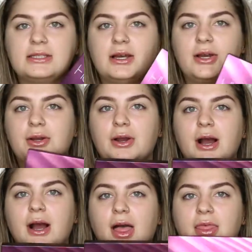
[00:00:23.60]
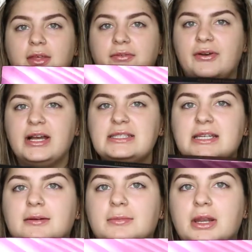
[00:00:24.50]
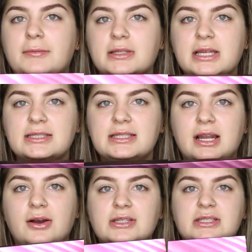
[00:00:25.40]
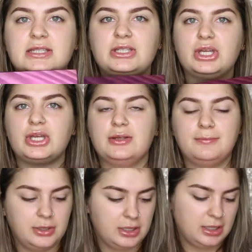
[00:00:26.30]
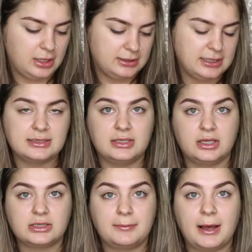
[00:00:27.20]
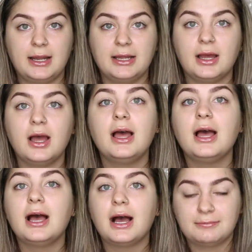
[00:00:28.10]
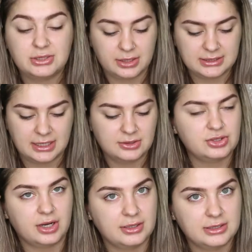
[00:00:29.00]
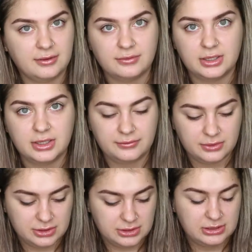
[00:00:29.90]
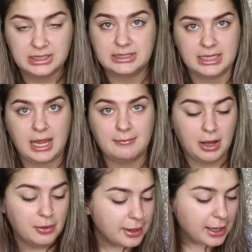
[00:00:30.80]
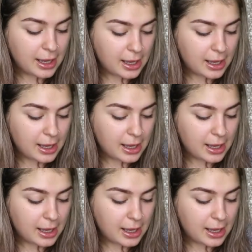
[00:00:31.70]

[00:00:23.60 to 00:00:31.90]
so the first thing I'm going to be testing out is this Huda Beauty Desert Dusk palette. I'm so excited to try this out. I've wanted it since it came out.